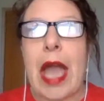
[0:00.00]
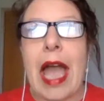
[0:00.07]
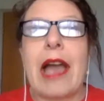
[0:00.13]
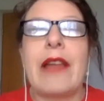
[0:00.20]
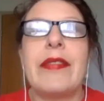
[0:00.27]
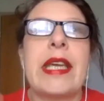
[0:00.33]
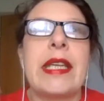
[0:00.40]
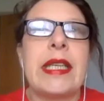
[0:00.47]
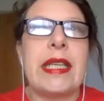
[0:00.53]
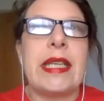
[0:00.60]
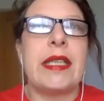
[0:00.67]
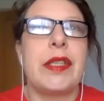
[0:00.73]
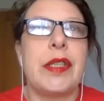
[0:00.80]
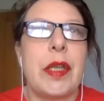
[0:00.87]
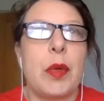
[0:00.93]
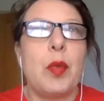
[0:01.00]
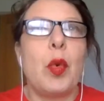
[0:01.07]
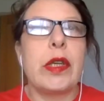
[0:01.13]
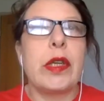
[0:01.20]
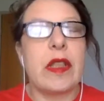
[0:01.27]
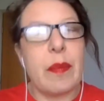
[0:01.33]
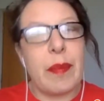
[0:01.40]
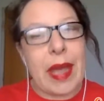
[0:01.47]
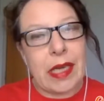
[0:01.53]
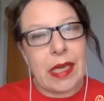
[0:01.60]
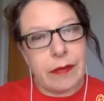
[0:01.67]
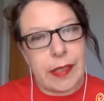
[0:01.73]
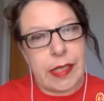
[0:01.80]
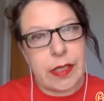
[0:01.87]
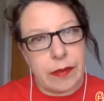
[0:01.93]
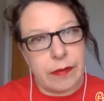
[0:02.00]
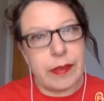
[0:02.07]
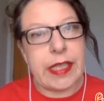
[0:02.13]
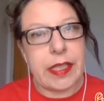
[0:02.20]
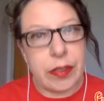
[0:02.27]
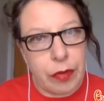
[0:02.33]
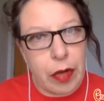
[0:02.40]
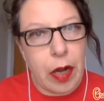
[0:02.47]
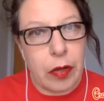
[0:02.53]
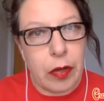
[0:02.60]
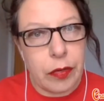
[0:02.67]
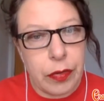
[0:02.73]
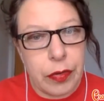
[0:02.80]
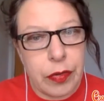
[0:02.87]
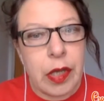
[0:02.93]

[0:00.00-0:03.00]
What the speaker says: have, and then what are the benefits of this growth?